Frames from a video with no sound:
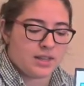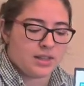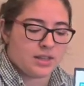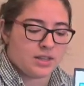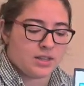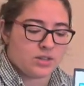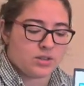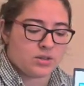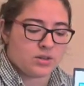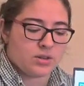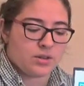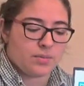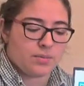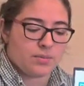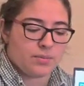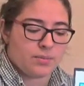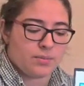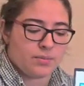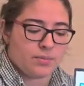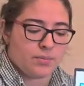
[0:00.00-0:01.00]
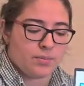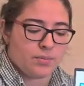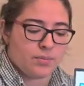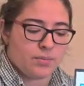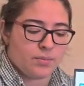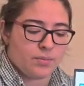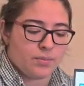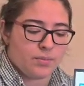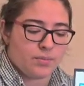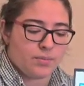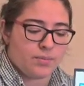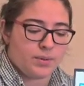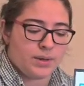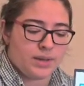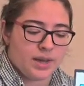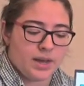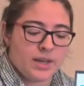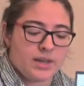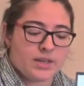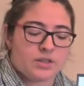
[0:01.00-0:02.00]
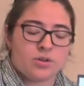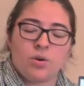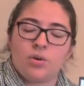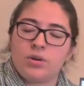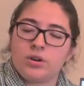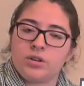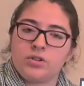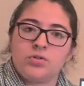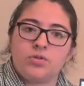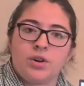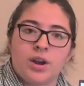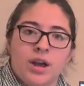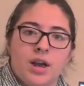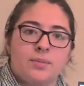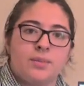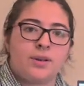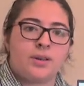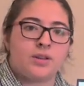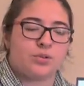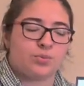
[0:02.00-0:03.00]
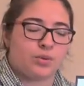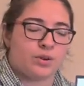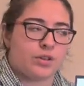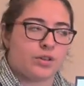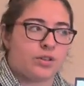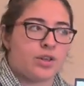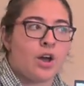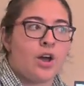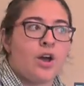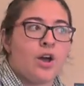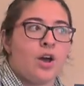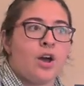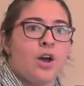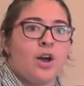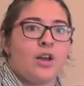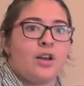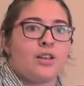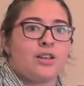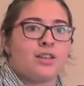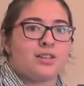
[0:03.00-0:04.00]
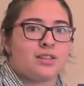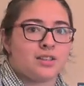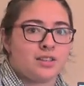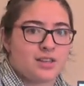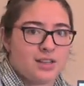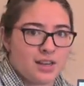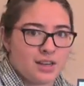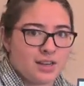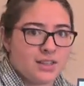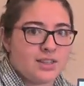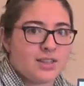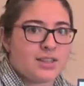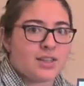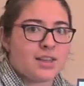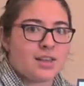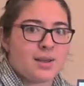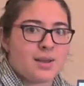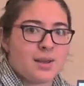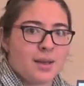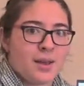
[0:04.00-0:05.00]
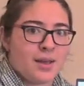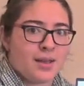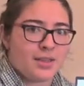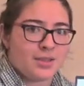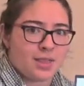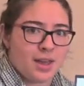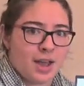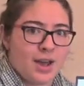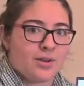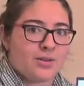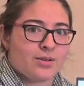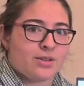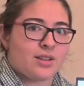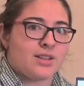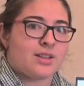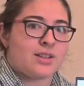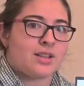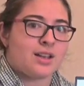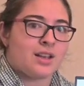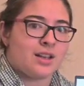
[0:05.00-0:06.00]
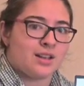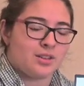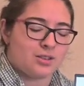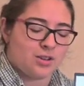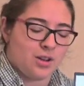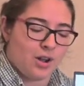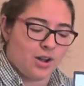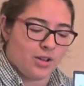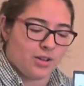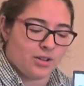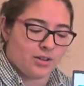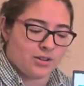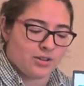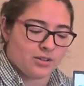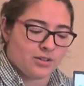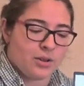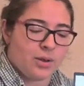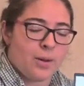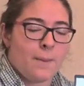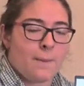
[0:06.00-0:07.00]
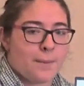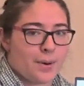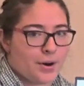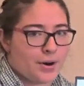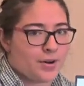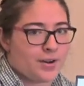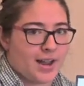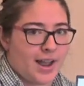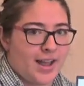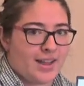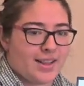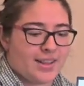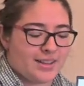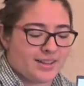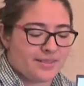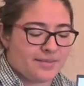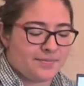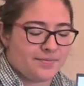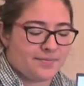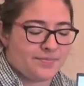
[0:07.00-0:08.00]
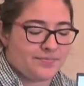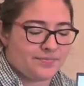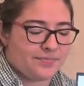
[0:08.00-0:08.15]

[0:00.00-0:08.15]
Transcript: in this because horseshoe crab is worth $60,000 per gallon.